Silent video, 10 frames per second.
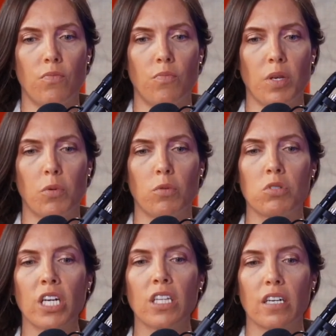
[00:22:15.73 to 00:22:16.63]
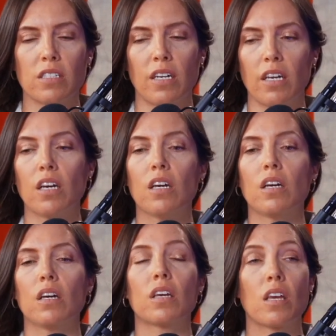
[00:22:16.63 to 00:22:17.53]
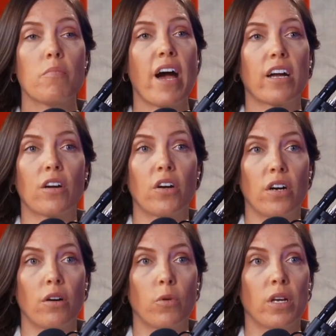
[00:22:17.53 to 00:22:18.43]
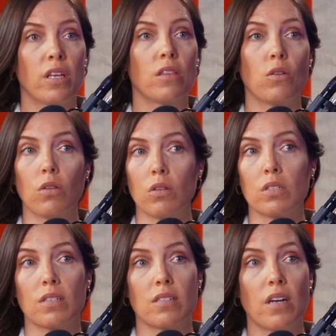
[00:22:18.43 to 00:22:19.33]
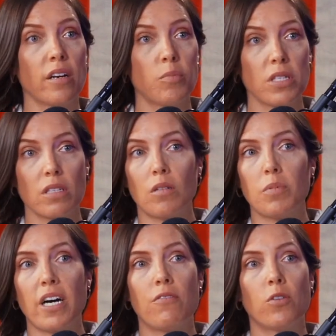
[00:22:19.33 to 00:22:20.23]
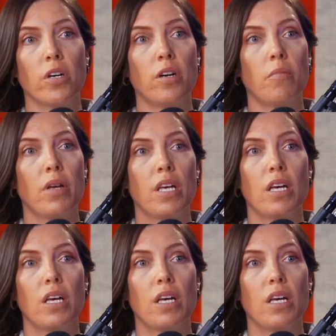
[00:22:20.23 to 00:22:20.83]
people with dreadlocks. And I came back at her with, this is not a political platform.